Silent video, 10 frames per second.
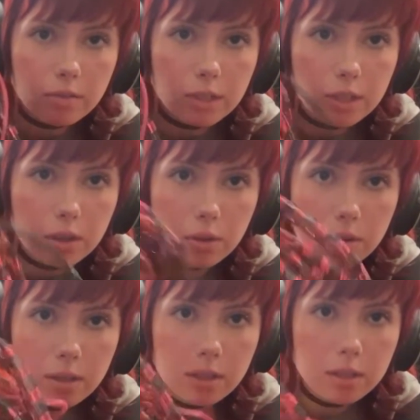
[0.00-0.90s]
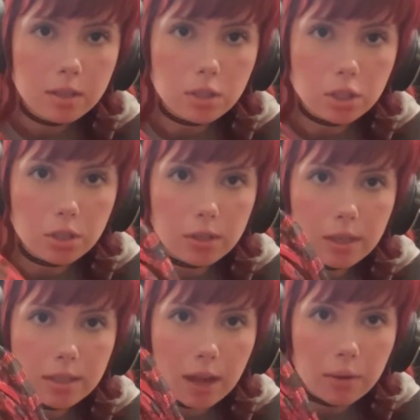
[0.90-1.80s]
video to show you
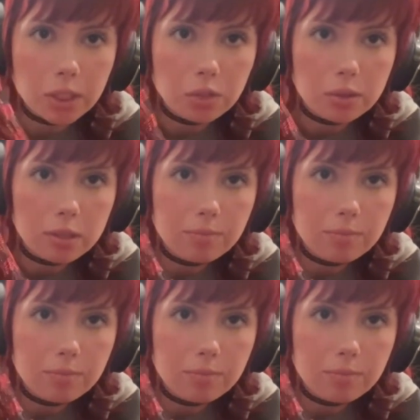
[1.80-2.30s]
guys how I do it.